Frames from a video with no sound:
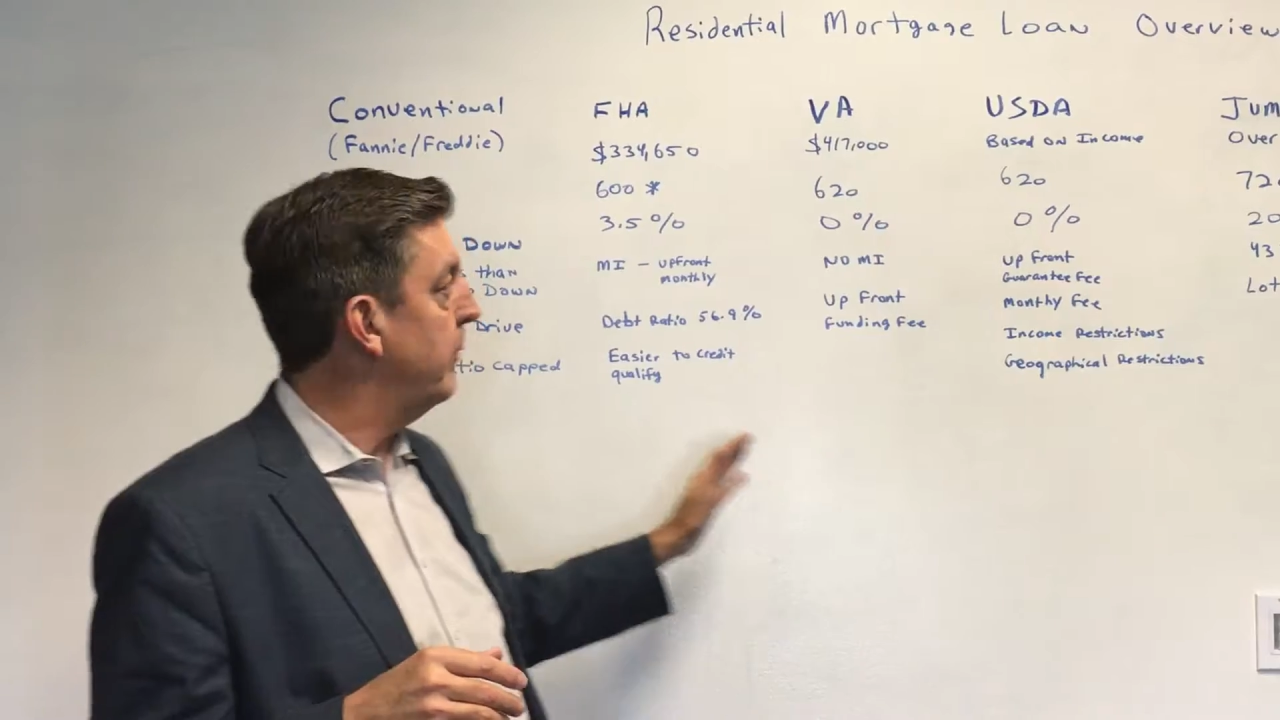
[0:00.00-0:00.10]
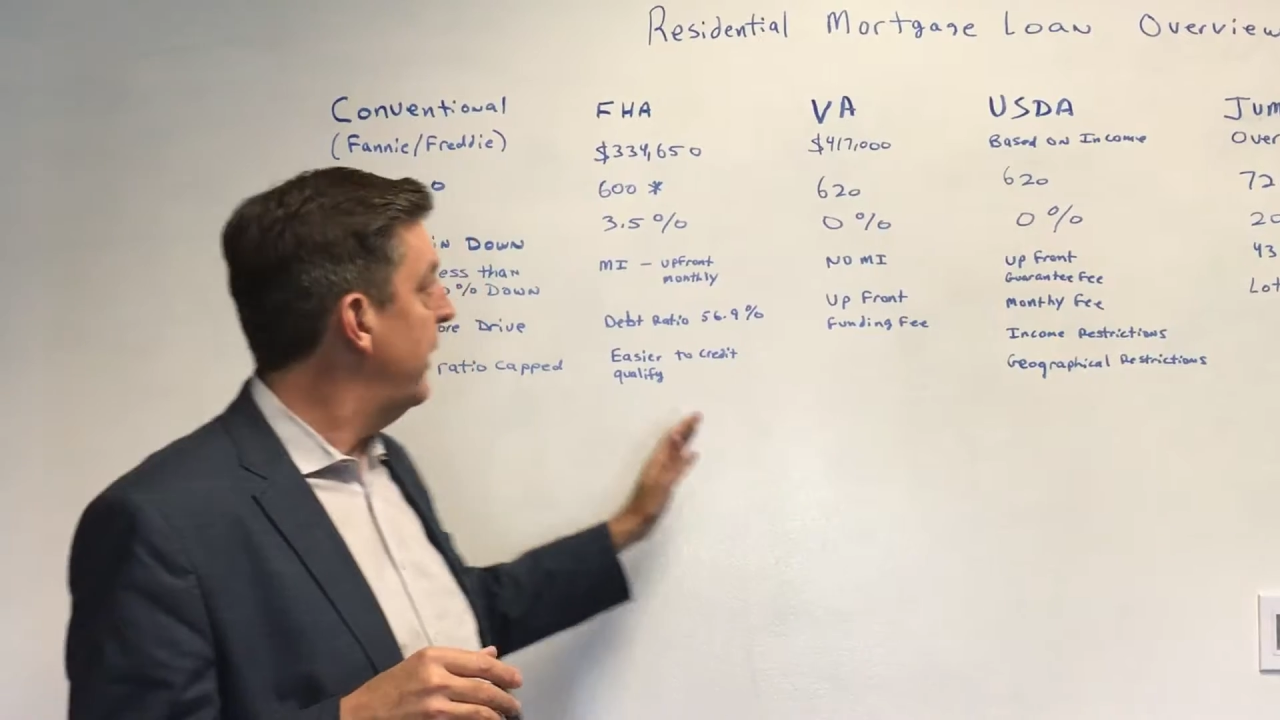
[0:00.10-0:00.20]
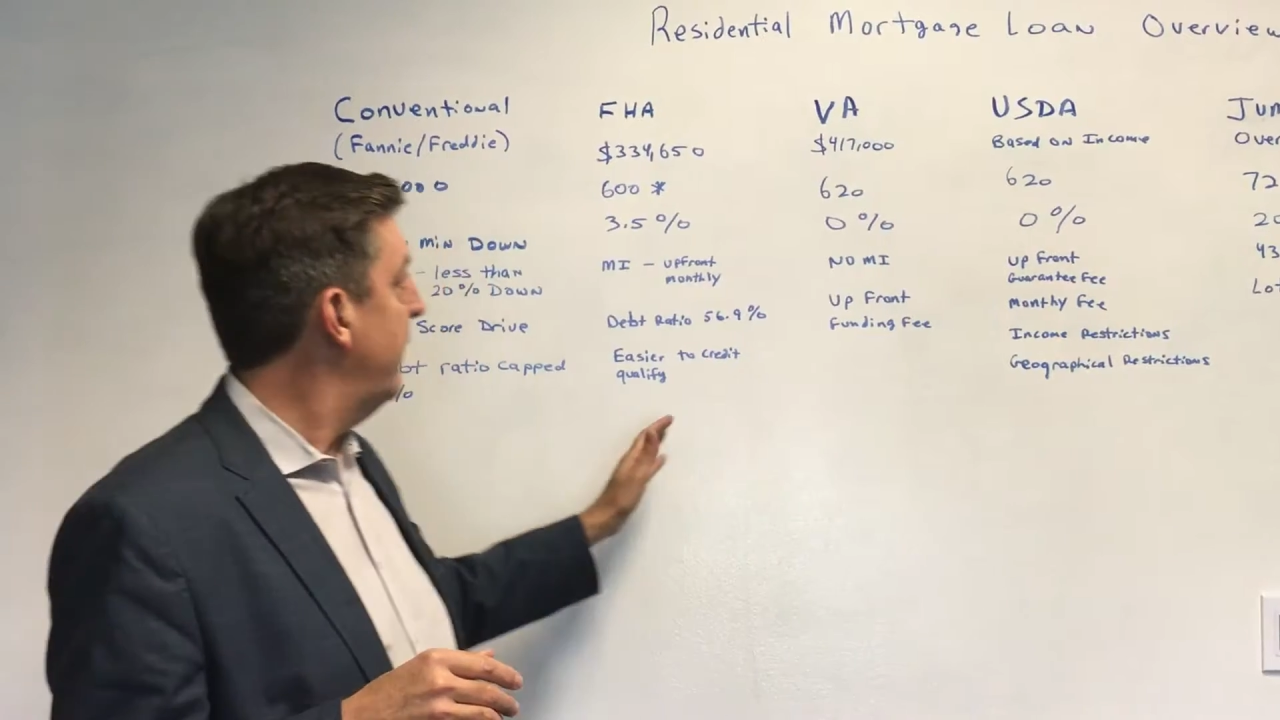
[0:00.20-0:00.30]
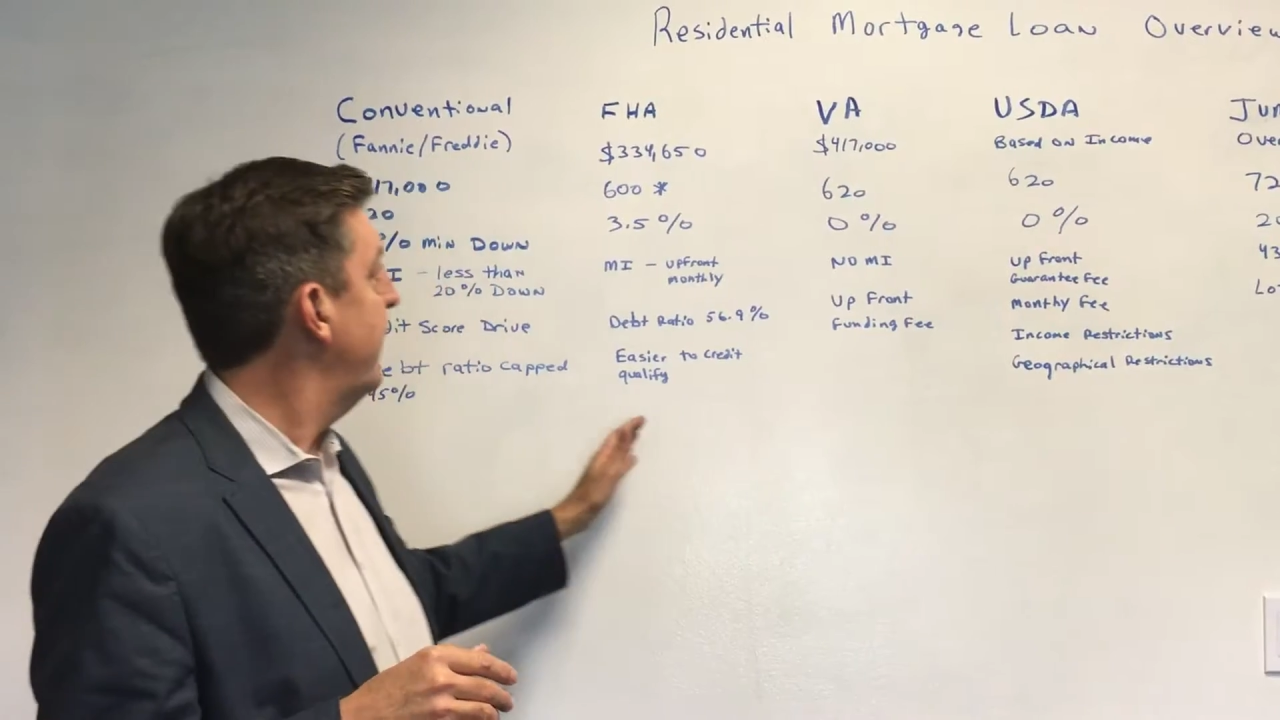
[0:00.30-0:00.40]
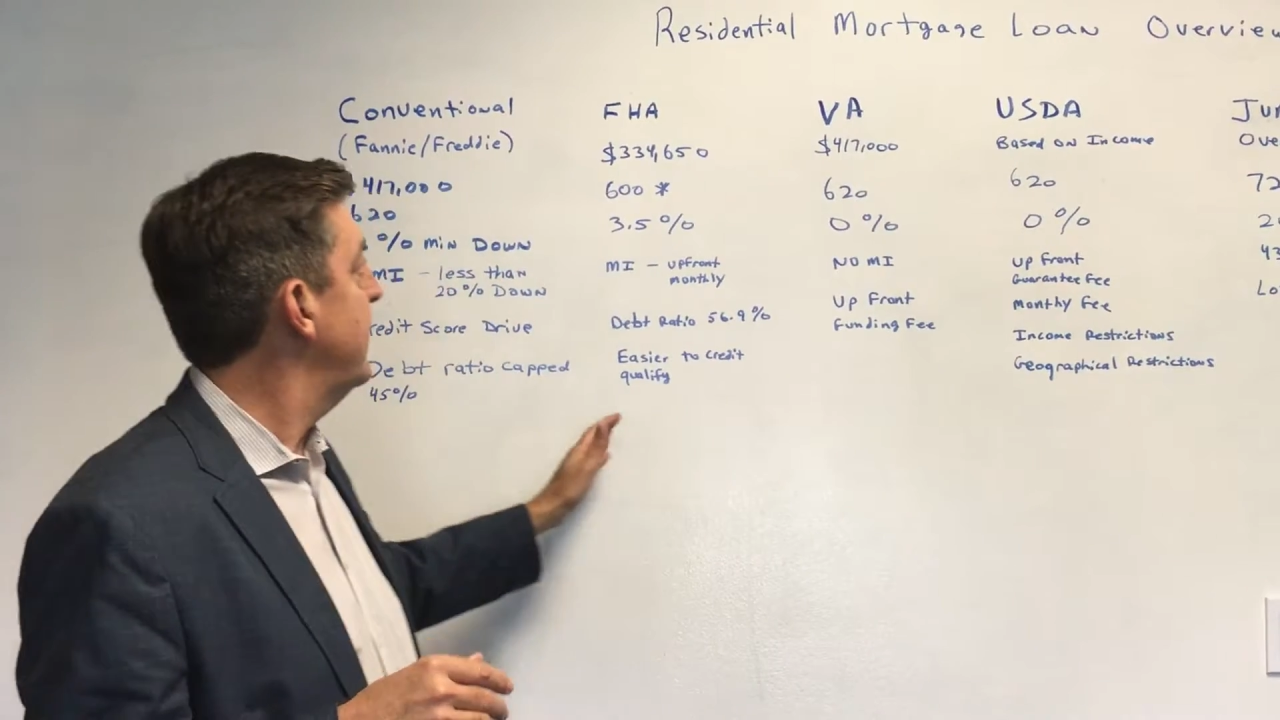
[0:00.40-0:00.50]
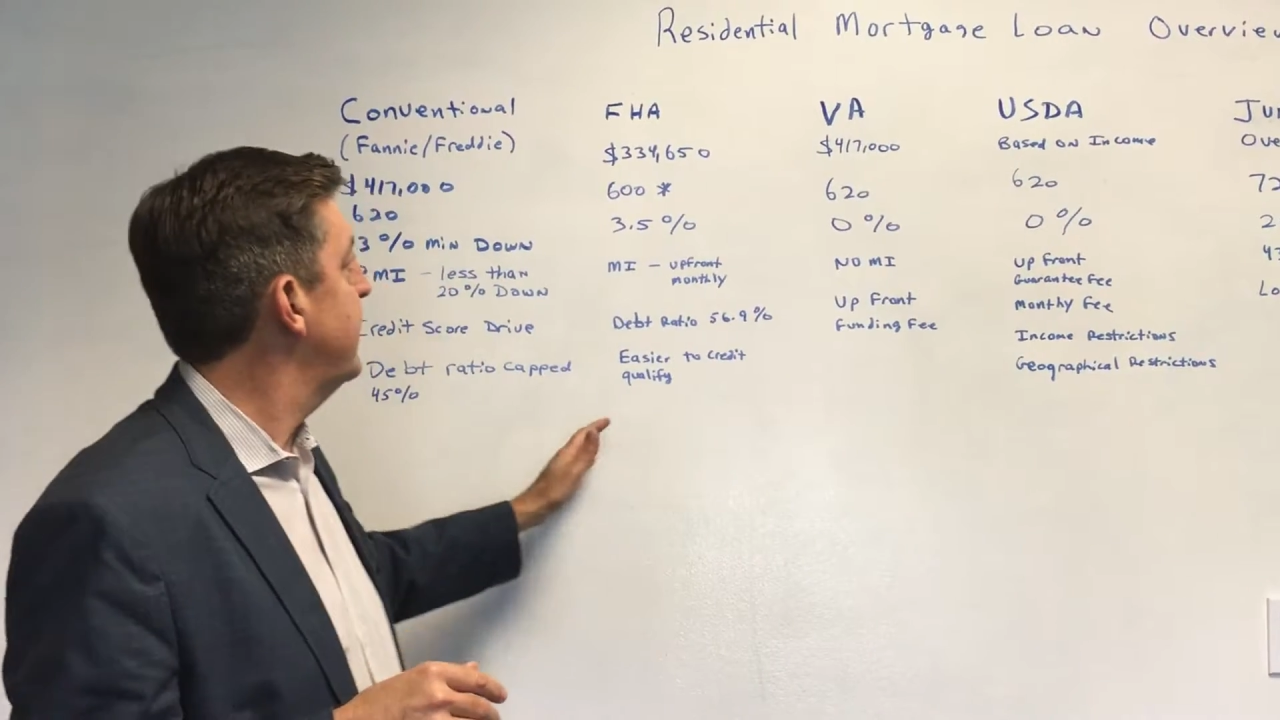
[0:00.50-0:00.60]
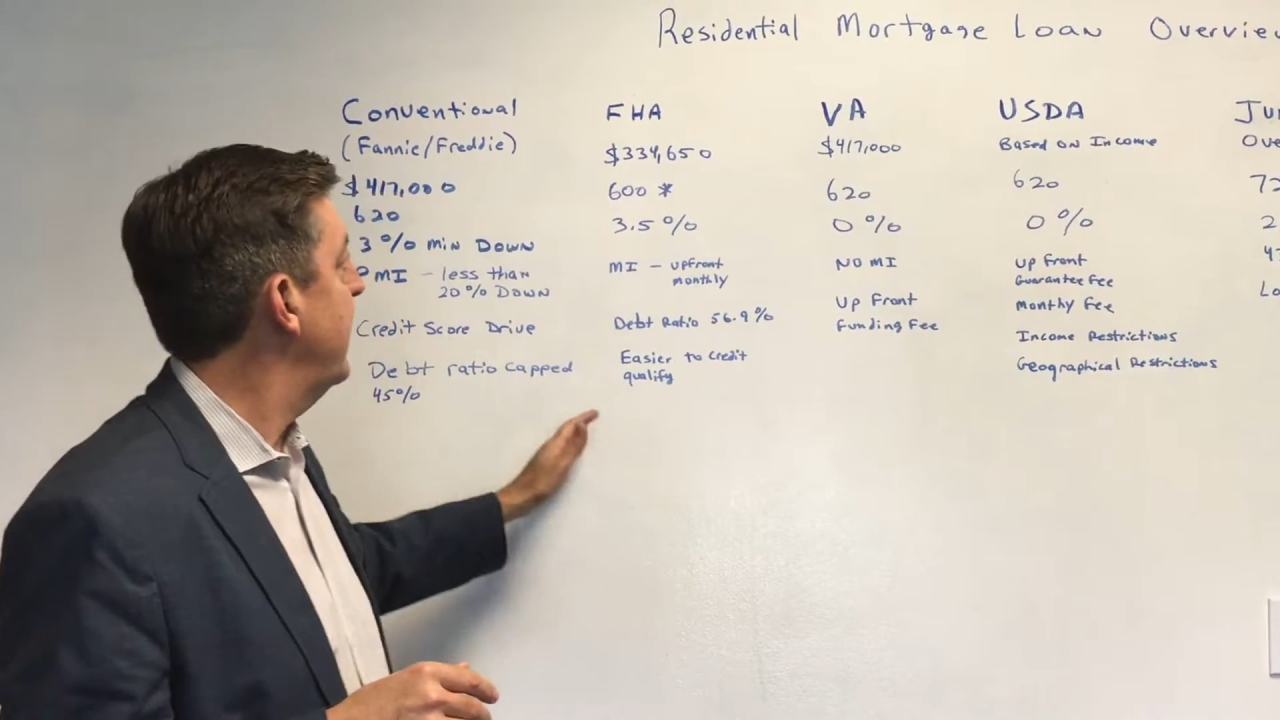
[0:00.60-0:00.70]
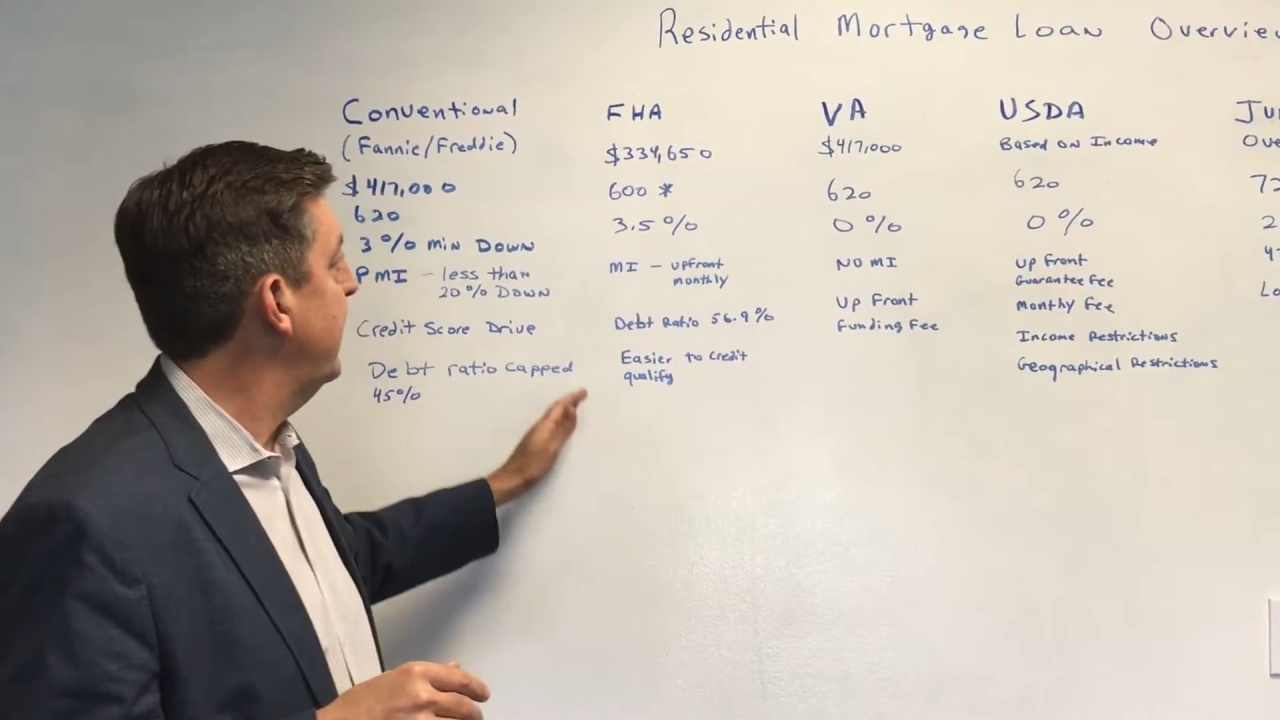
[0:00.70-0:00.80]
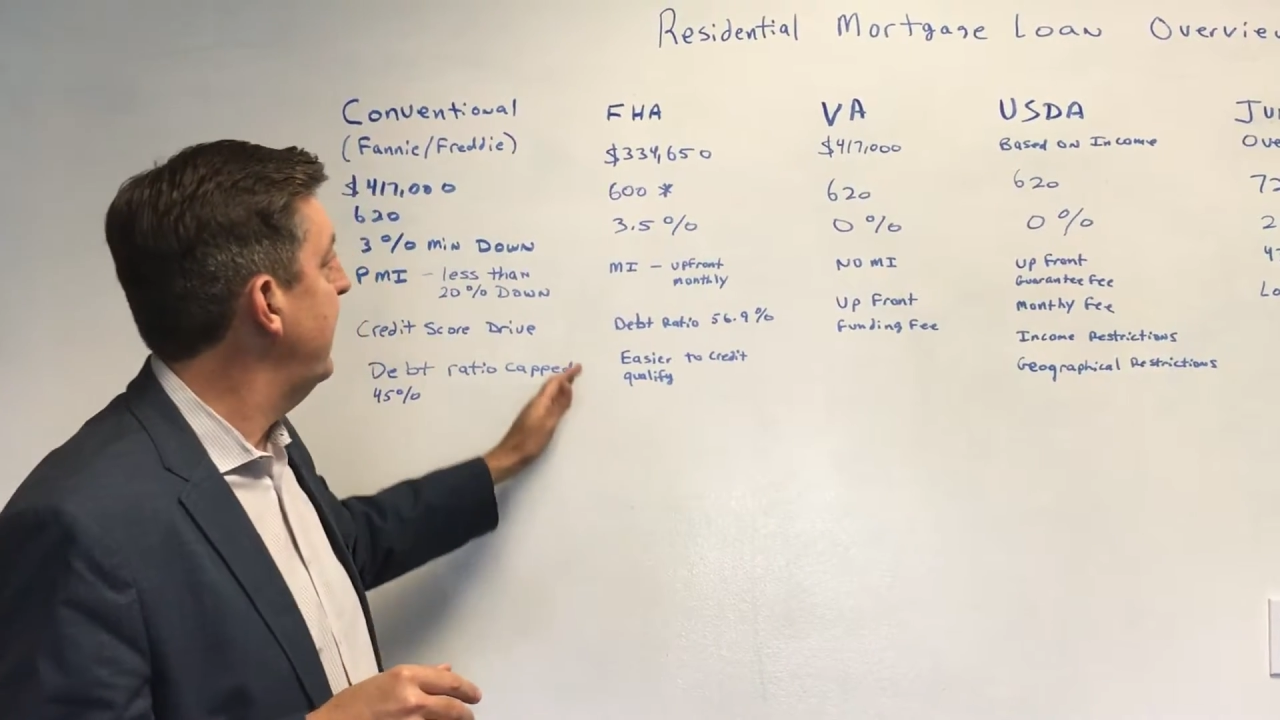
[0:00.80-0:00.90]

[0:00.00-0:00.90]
But FHA,